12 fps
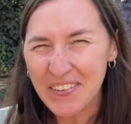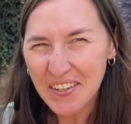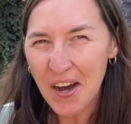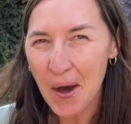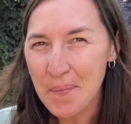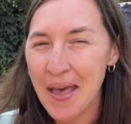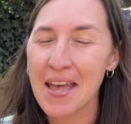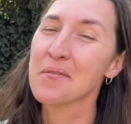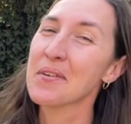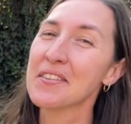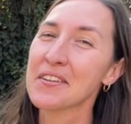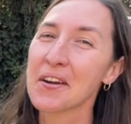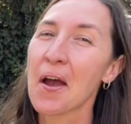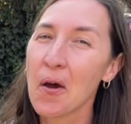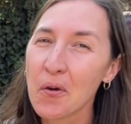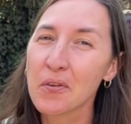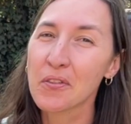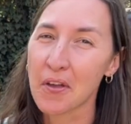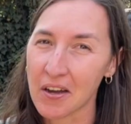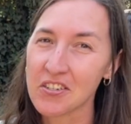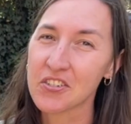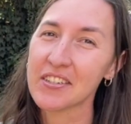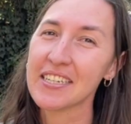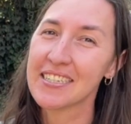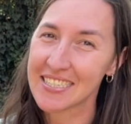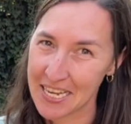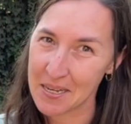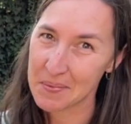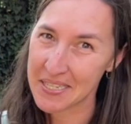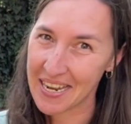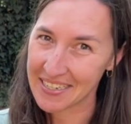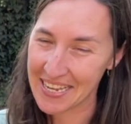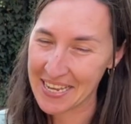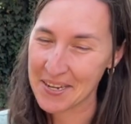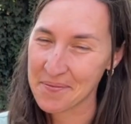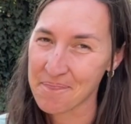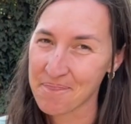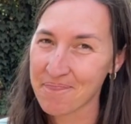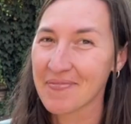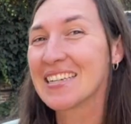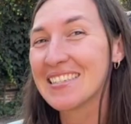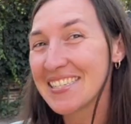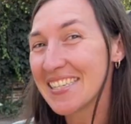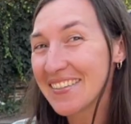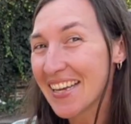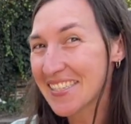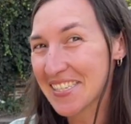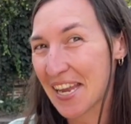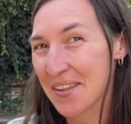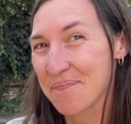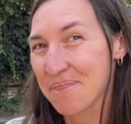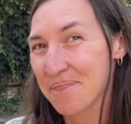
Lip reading: a comment with your own laundry tips at camp. See you next time.